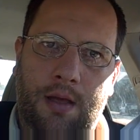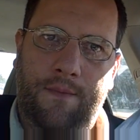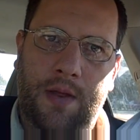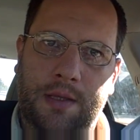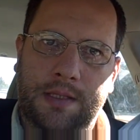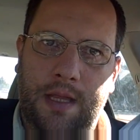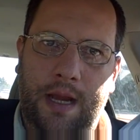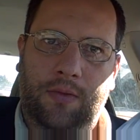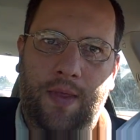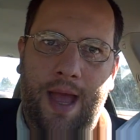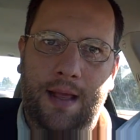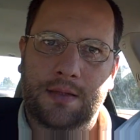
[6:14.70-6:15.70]
events like
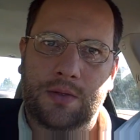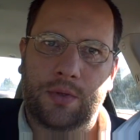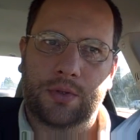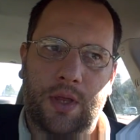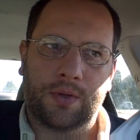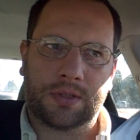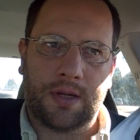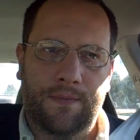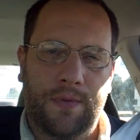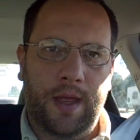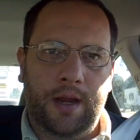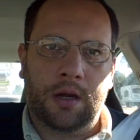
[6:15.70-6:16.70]
that, and so there's other
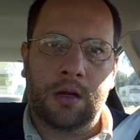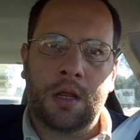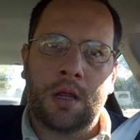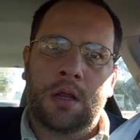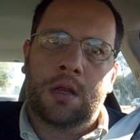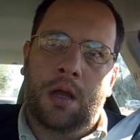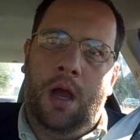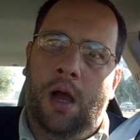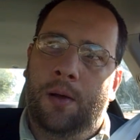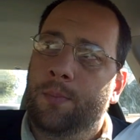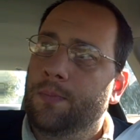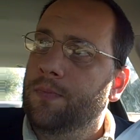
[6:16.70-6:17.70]
stuff there.
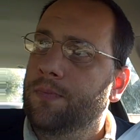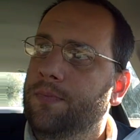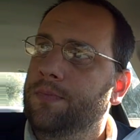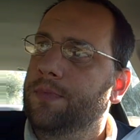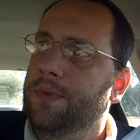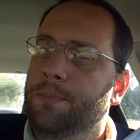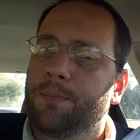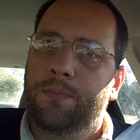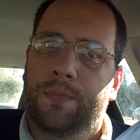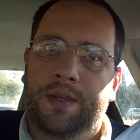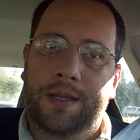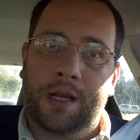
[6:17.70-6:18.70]

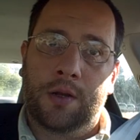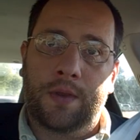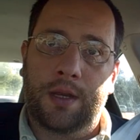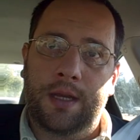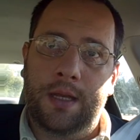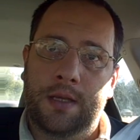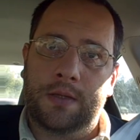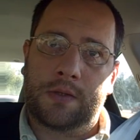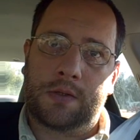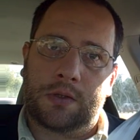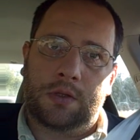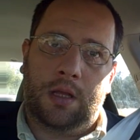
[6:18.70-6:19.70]
The year that it
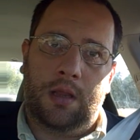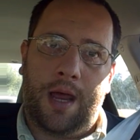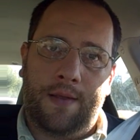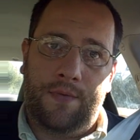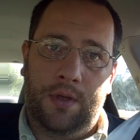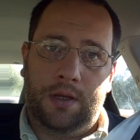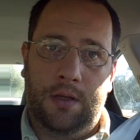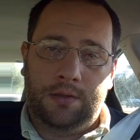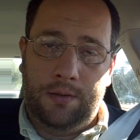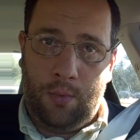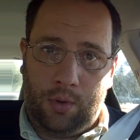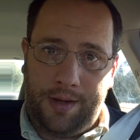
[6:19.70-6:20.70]
is, a lot of the
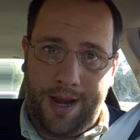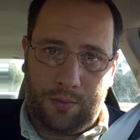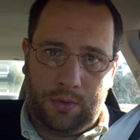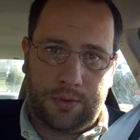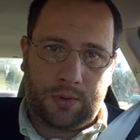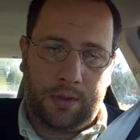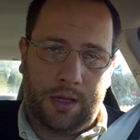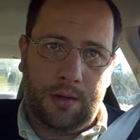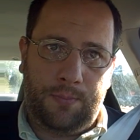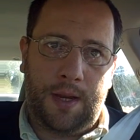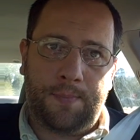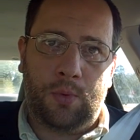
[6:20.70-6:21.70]
more
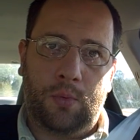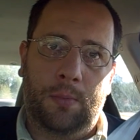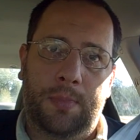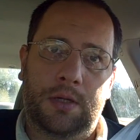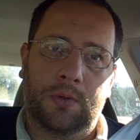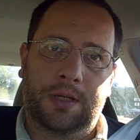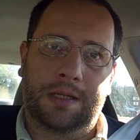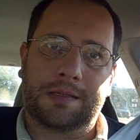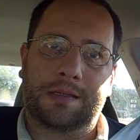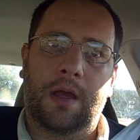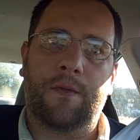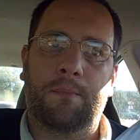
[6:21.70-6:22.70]
Netroots-oriented people will be doing
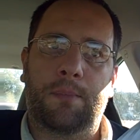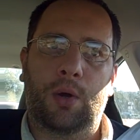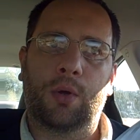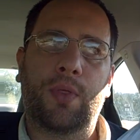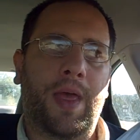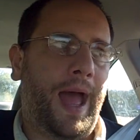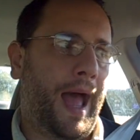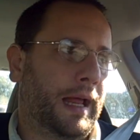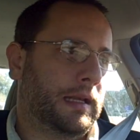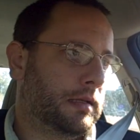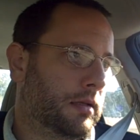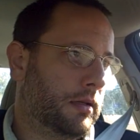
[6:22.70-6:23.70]
stuff both
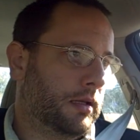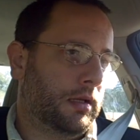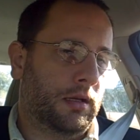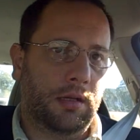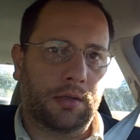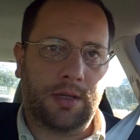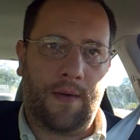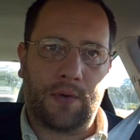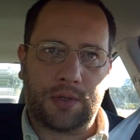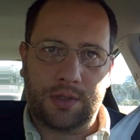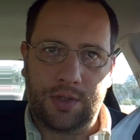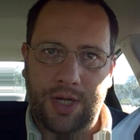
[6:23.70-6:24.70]
at the
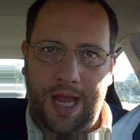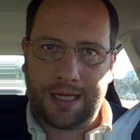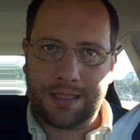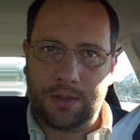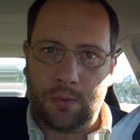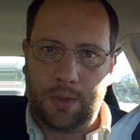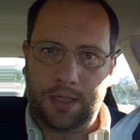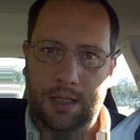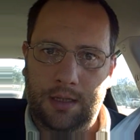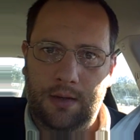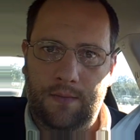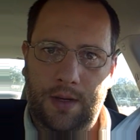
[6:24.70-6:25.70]
Jefferson Jackson
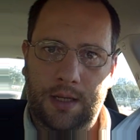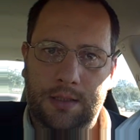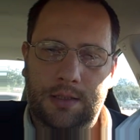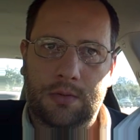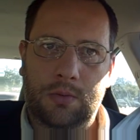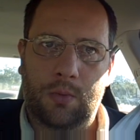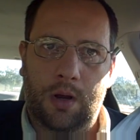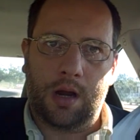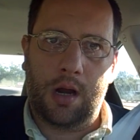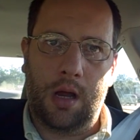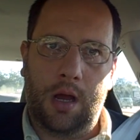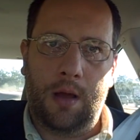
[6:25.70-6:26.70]
weekend event,
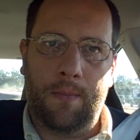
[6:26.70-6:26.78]
where